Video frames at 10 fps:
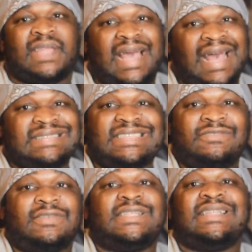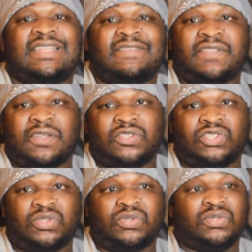I did really love those
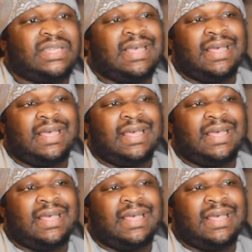shoes.